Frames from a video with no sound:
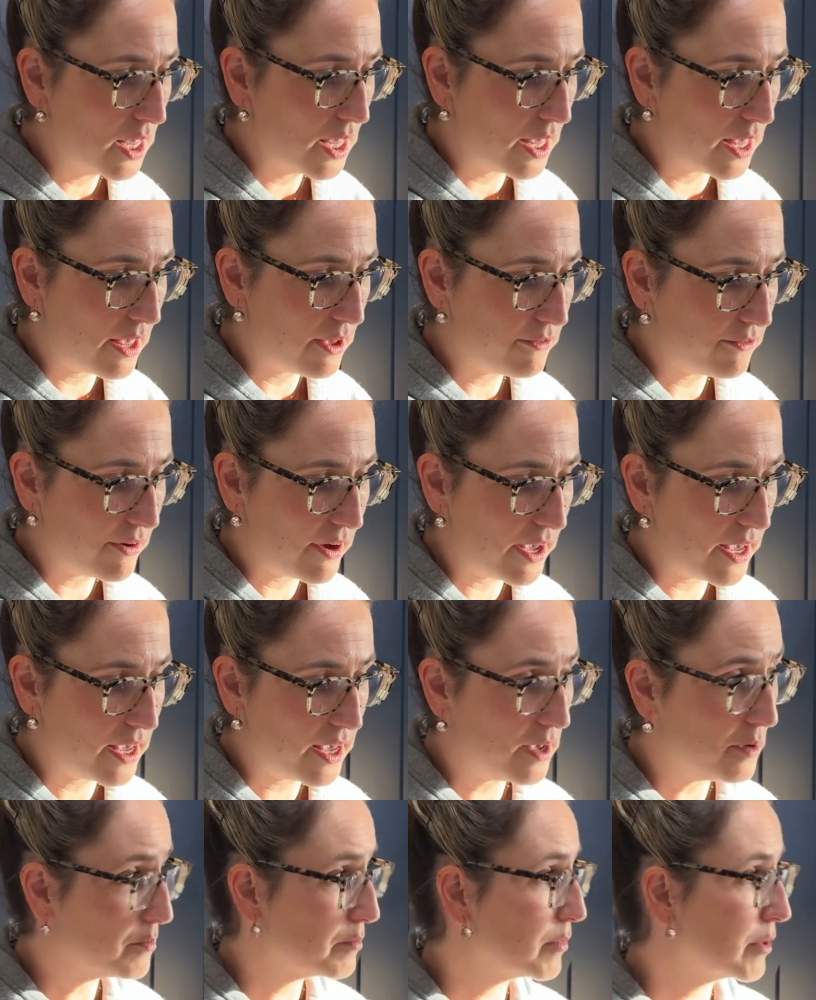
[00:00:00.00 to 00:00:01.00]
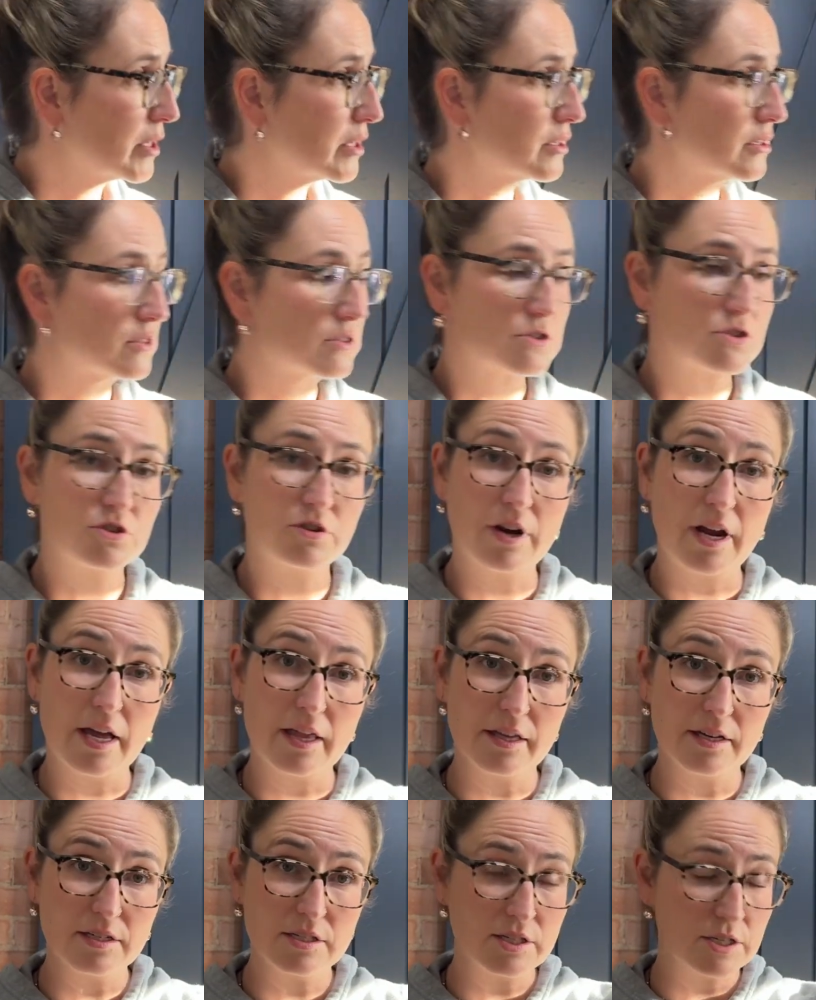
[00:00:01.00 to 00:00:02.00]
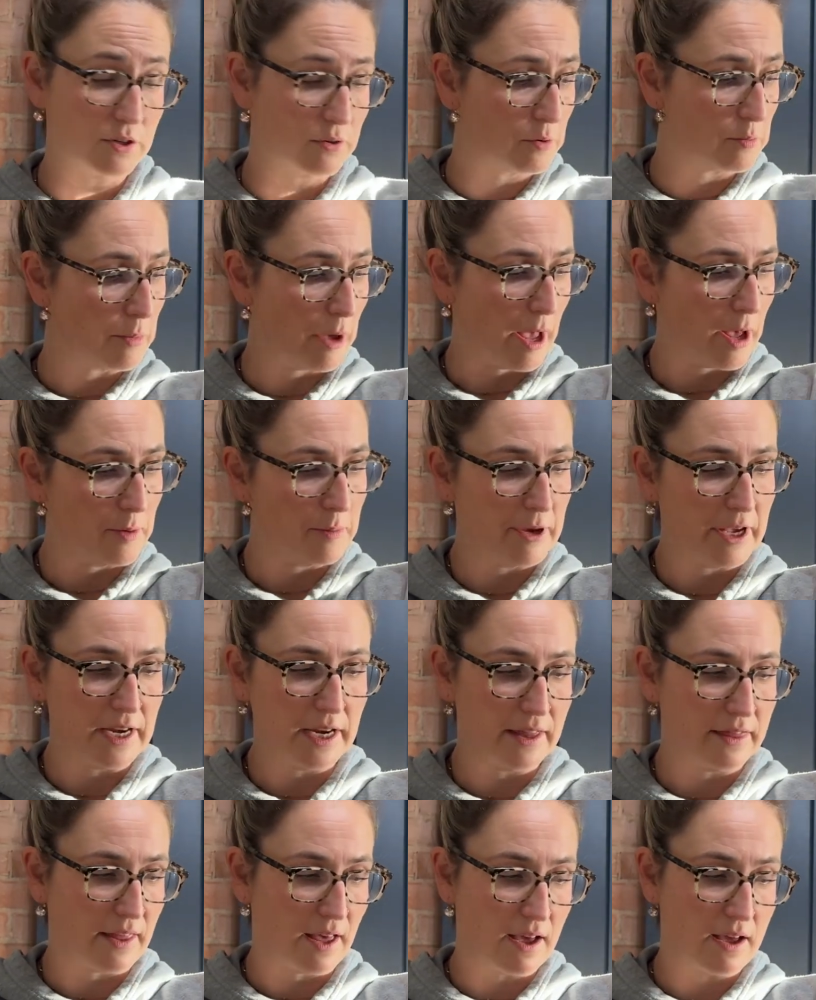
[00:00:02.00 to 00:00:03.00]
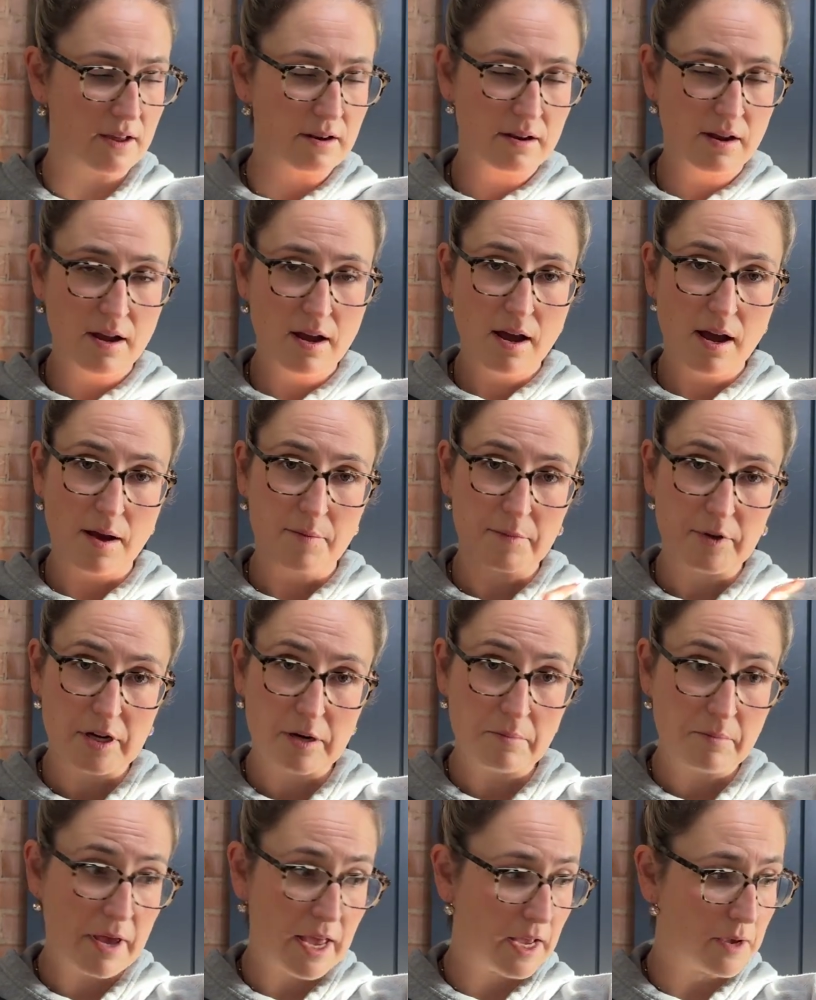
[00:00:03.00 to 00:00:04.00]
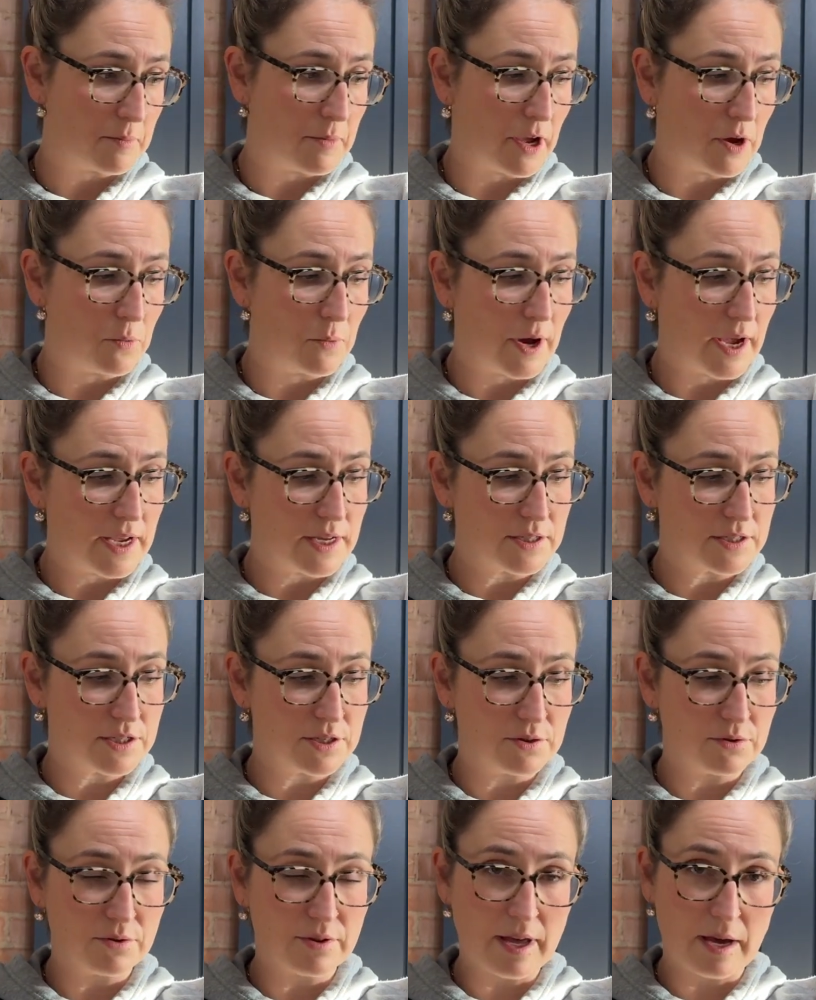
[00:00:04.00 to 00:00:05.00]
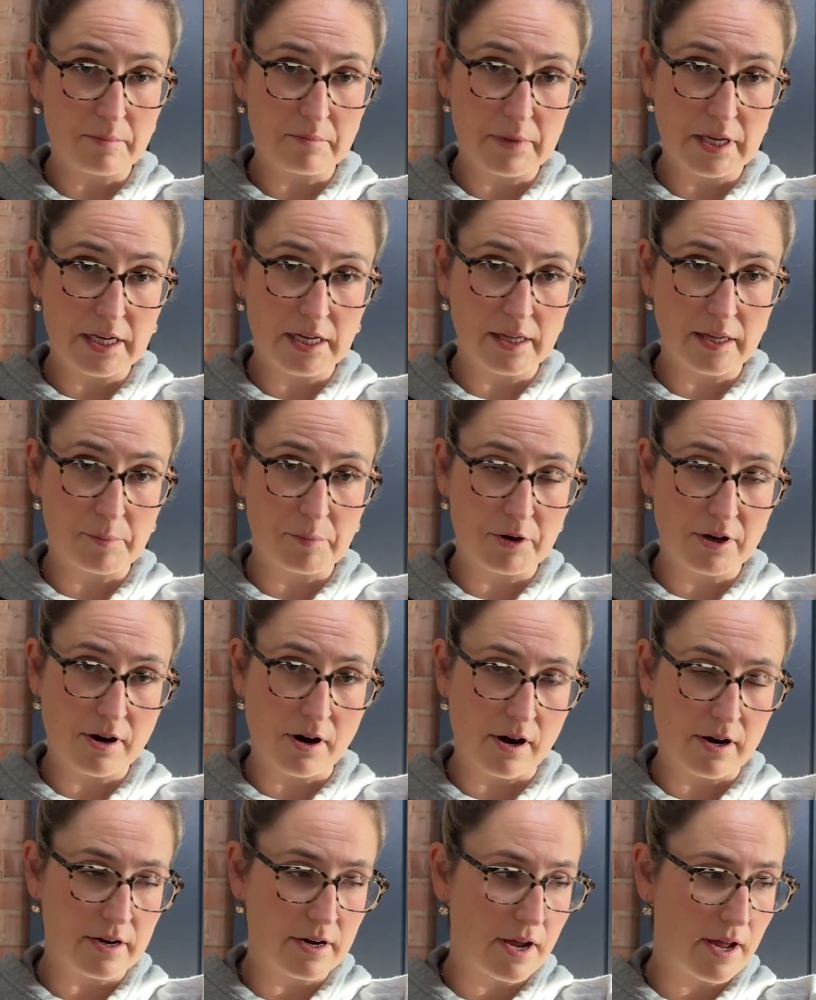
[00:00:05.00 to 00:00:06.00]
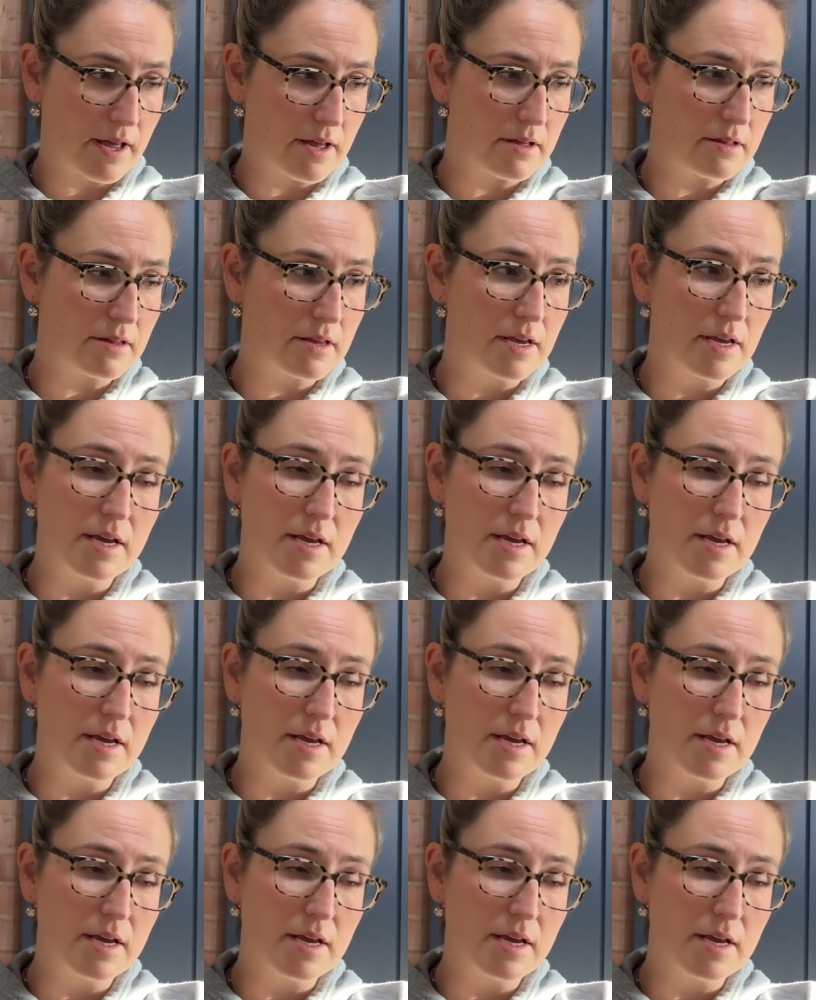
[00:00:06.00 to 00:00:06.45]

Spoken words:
if I am trailing to and palpating that, I'm going to make my way to that medial epicondyle.